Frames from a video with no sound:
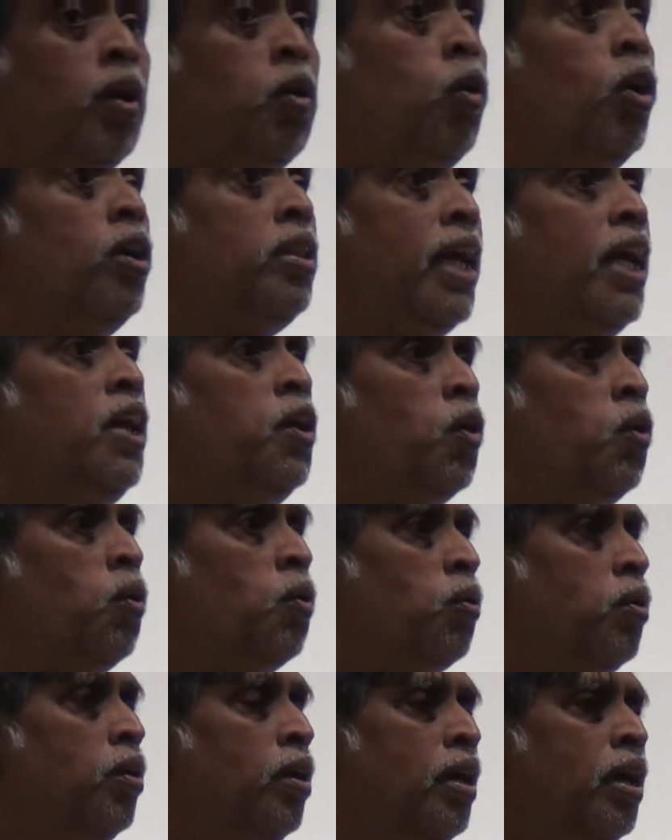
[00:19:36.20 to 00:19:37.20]
a good thing to do?
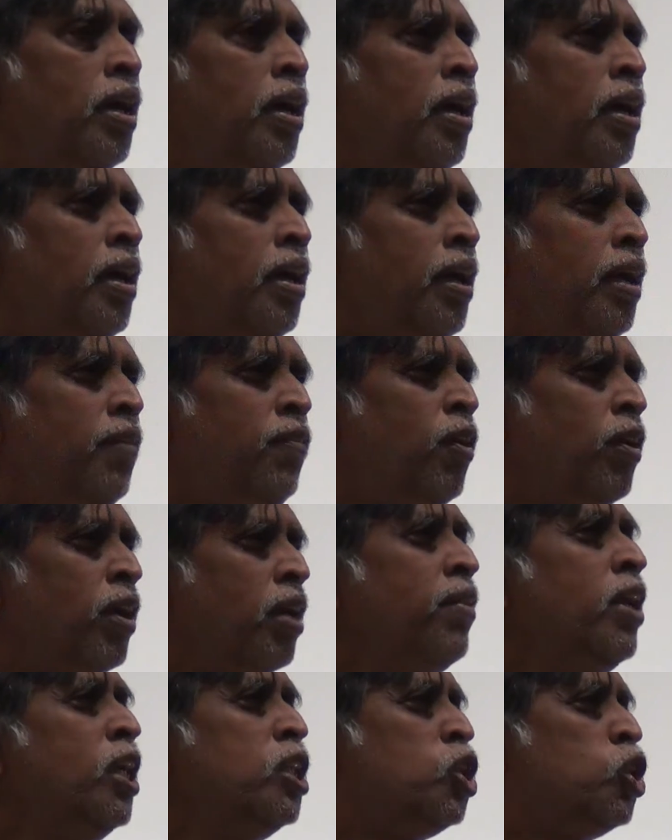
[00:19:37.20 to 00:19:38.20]
If you are
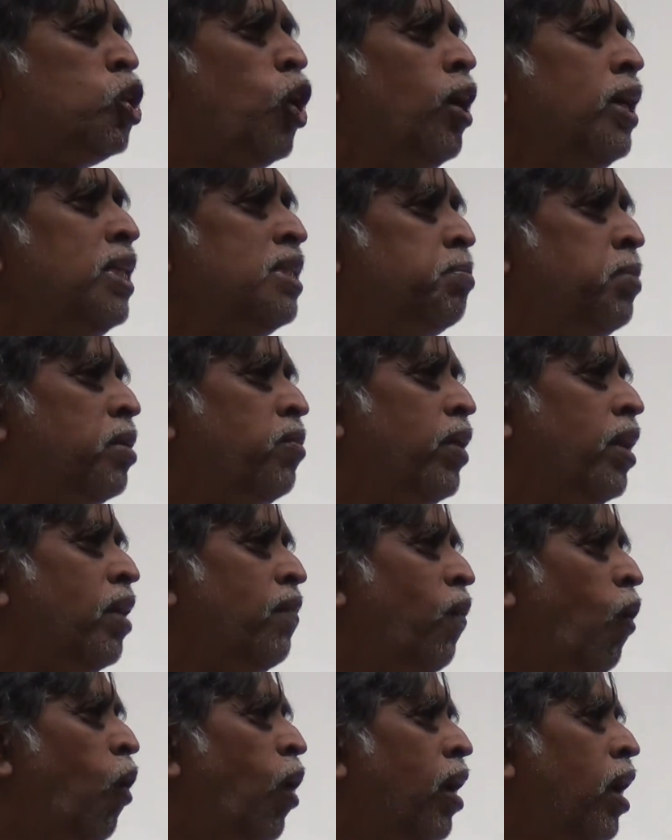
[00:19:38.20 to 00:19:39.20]
given a choice between a
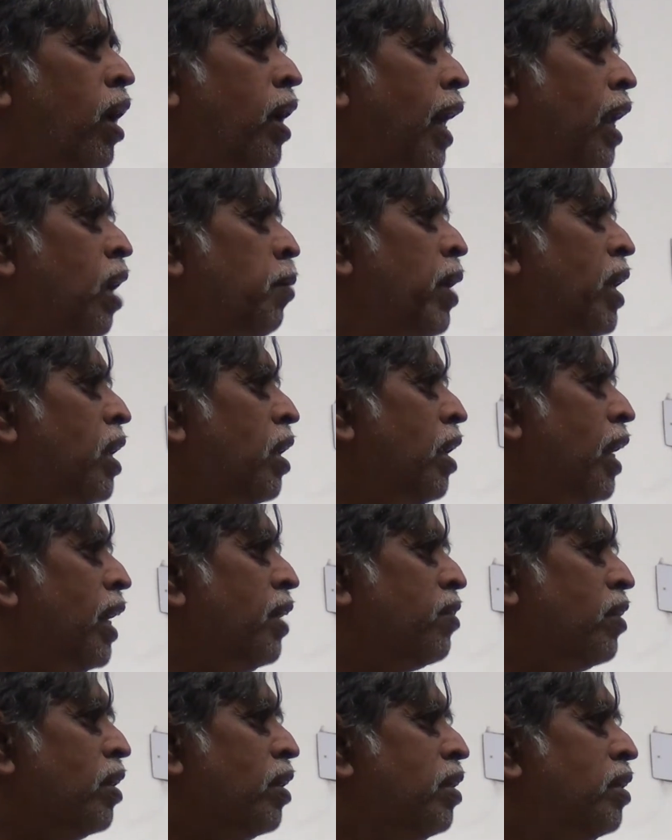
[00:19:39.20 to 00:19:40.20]
400 nanometer
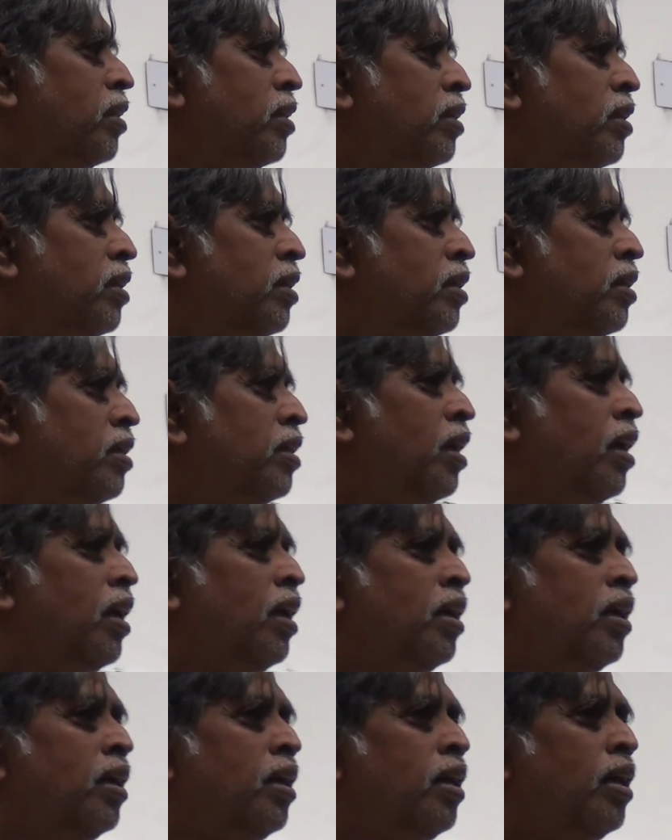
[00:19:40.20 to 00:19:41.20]
laser
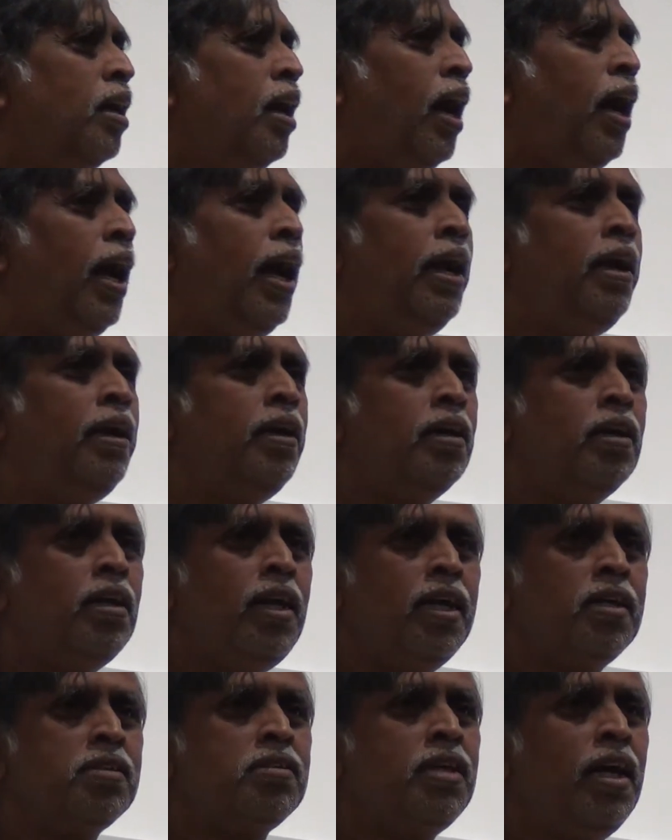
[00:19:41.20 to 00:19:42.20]
and
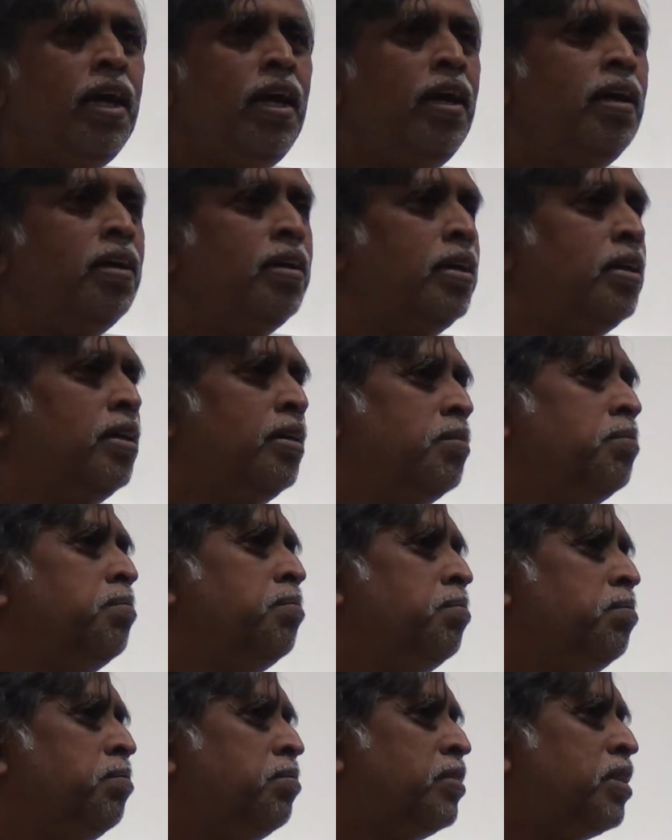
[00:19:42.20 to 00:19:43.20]
let us say
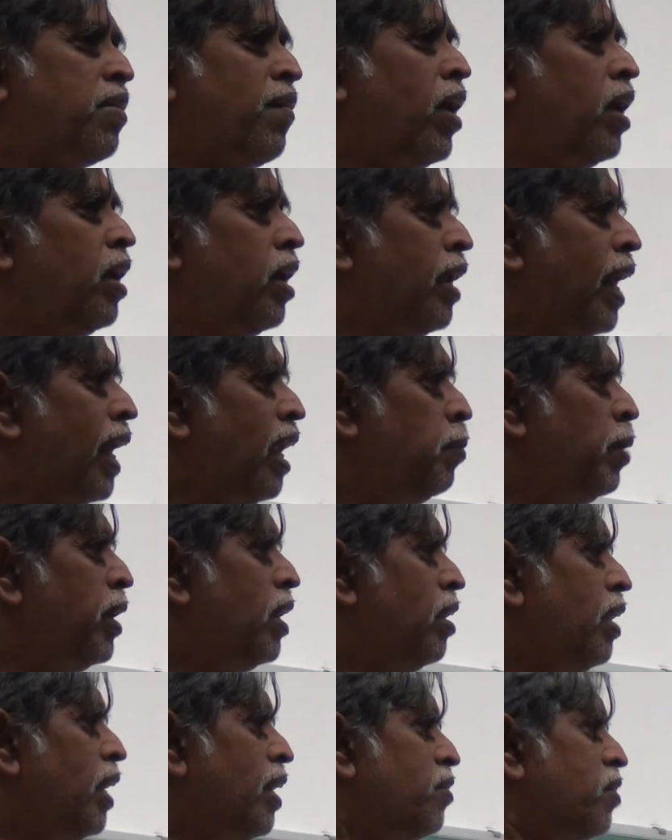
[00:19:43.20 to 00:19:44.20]
700
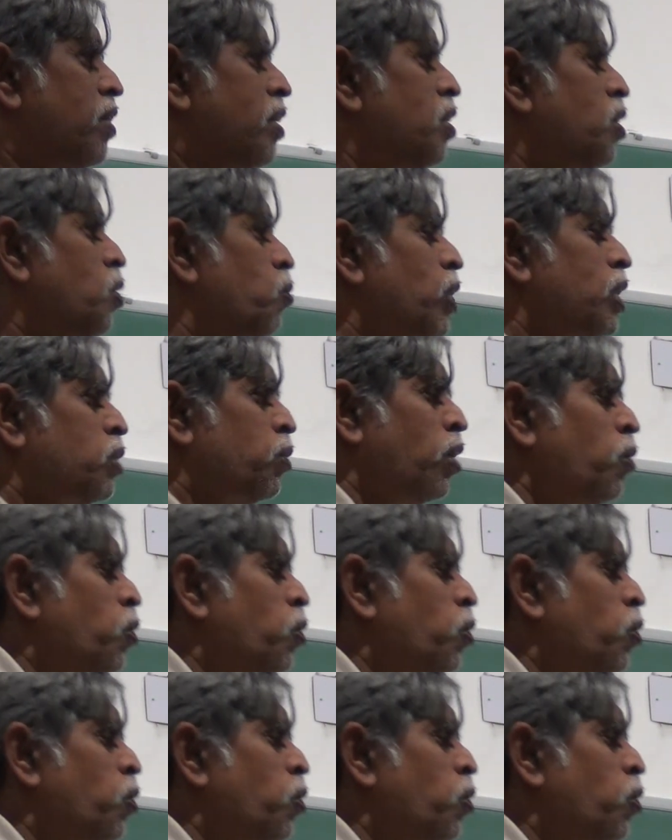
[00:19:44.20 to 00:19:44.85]
nanometer laser, which one